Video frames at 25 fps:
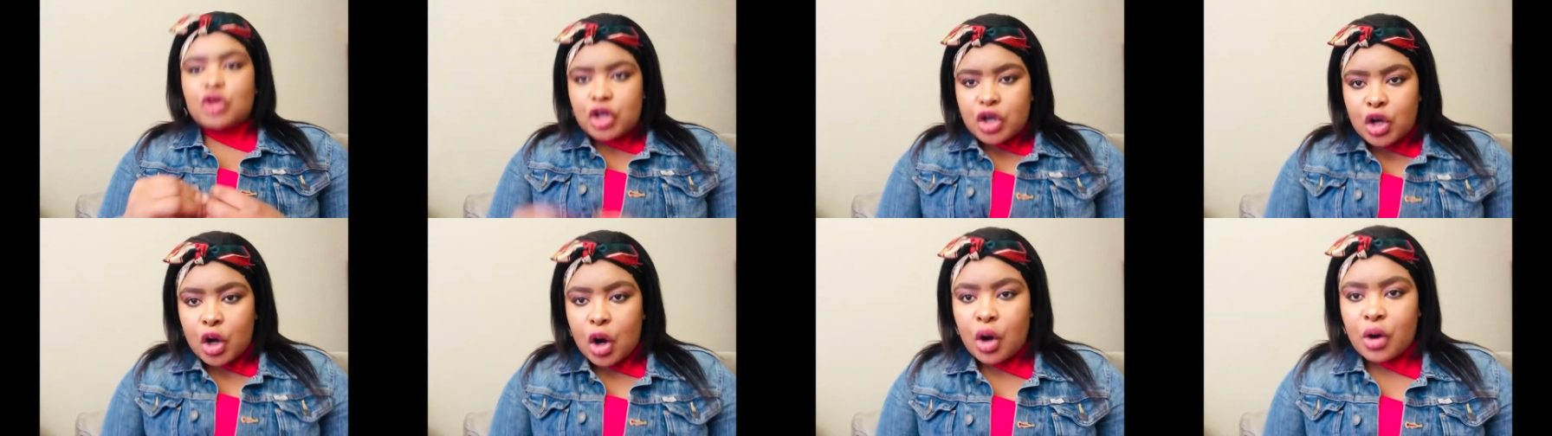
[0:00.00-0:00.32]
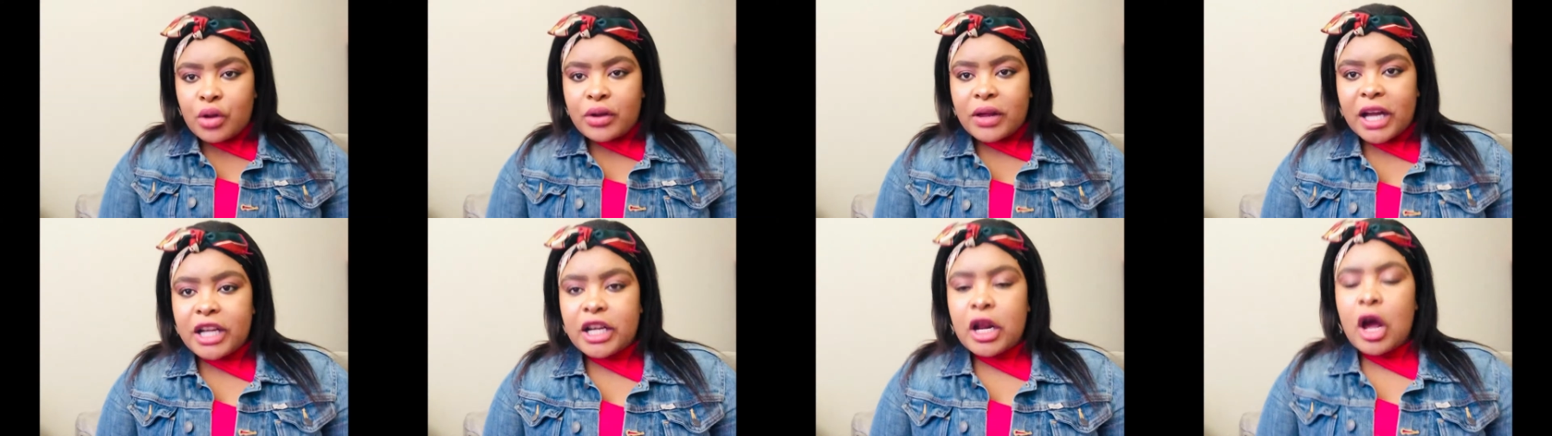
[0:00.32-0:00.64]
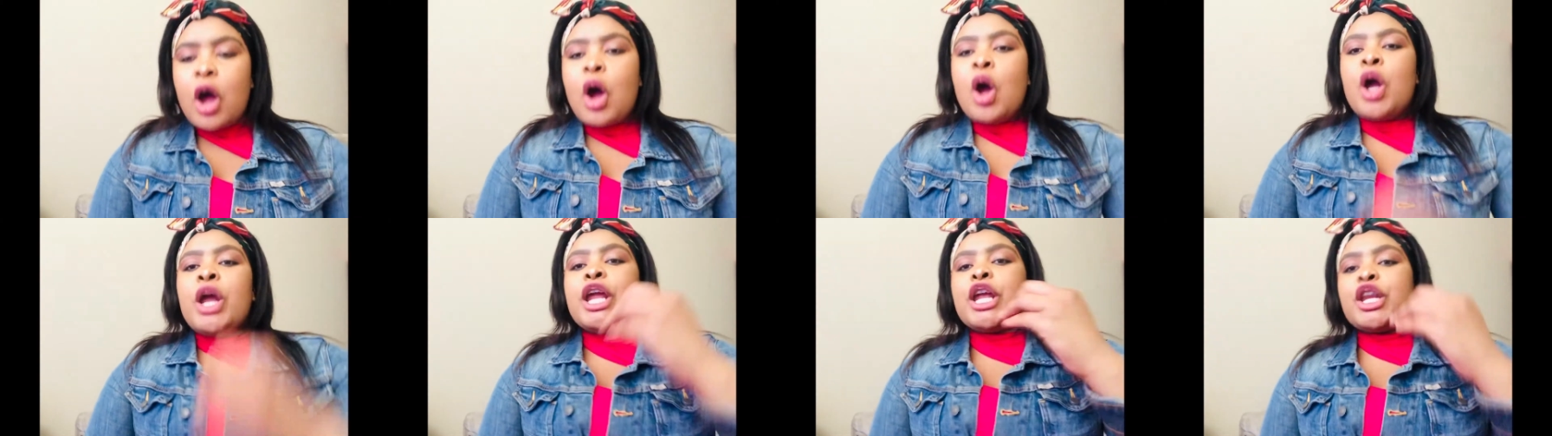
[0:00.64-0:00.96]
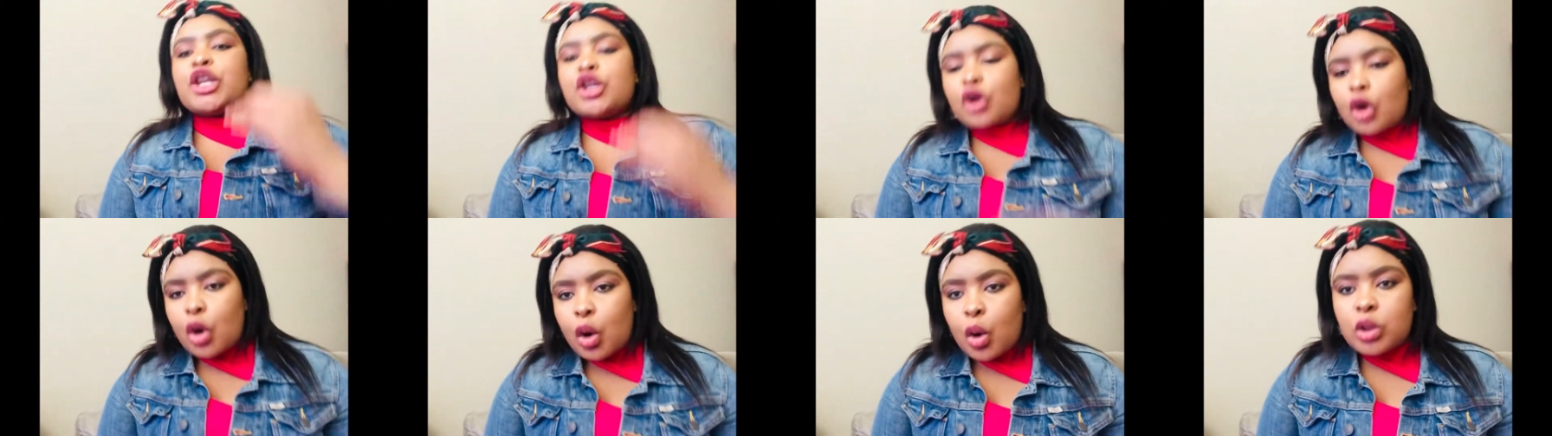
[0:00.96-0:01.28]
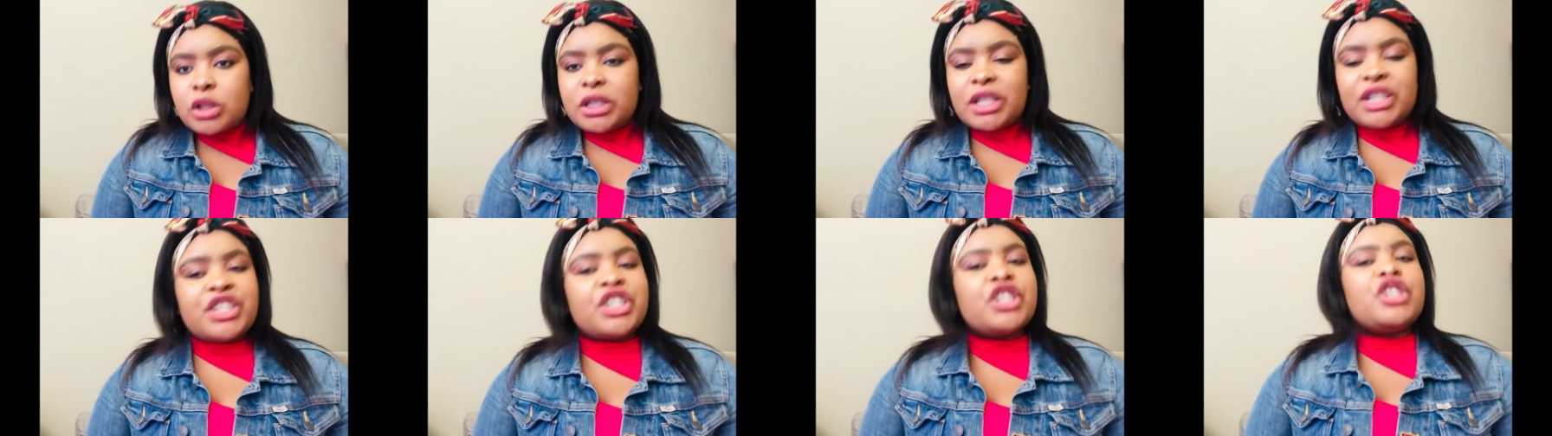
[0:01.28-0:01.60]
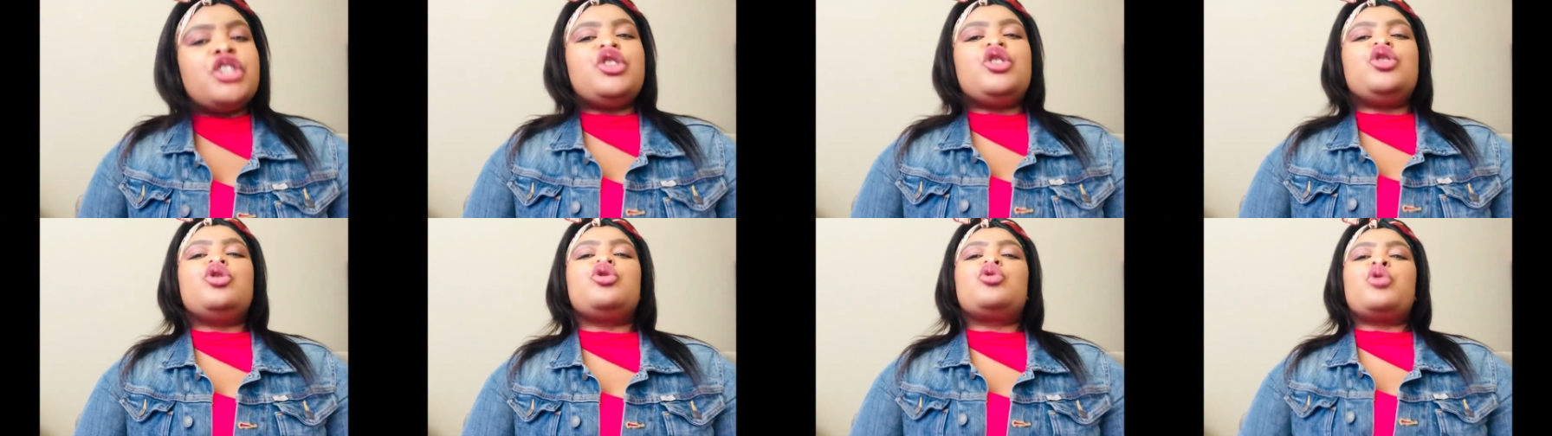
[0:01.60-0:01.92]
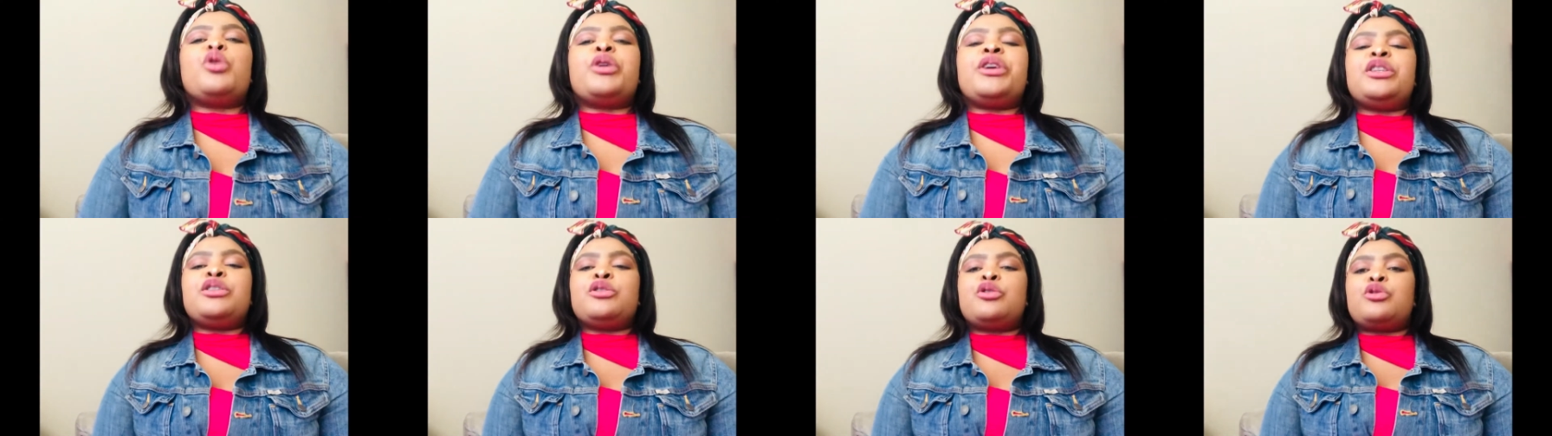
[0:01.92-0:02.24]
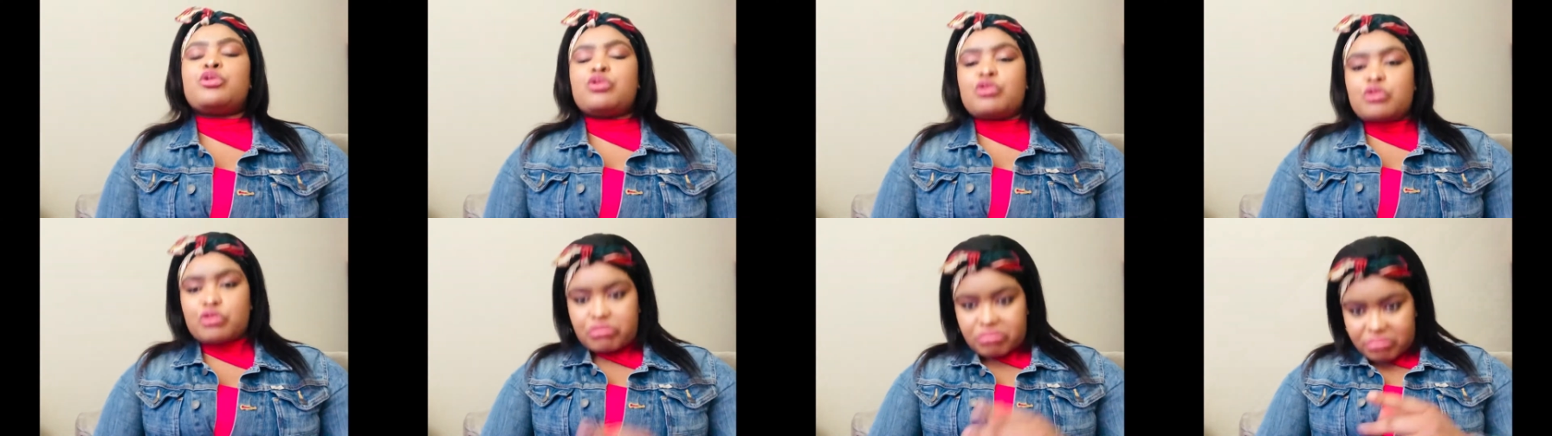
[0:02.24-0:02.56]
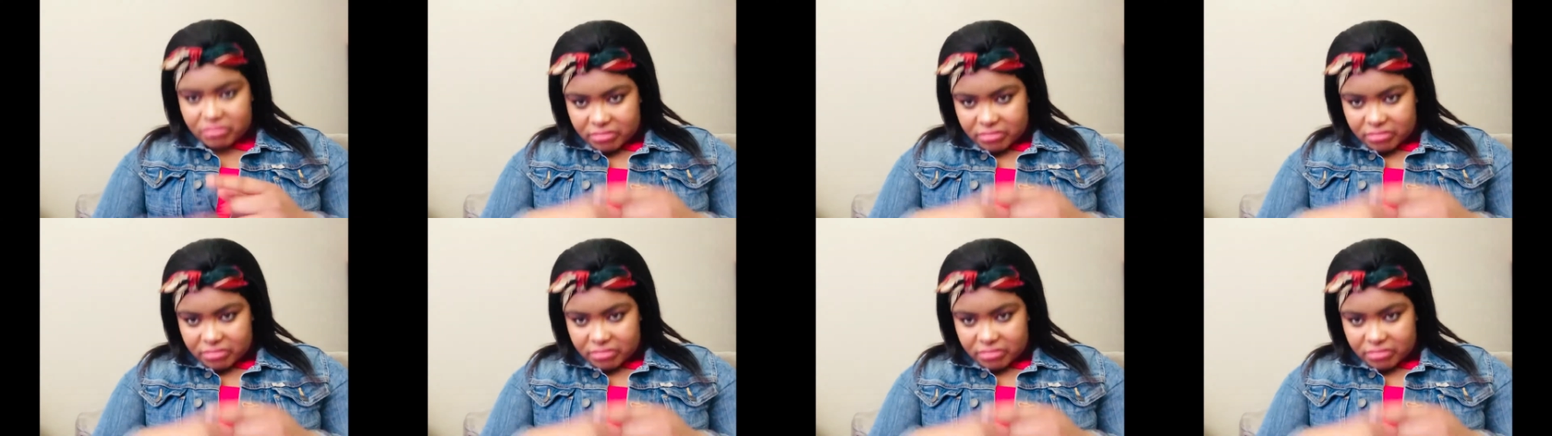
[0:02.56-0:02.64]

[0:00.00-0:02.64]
know that in your auditions you're going to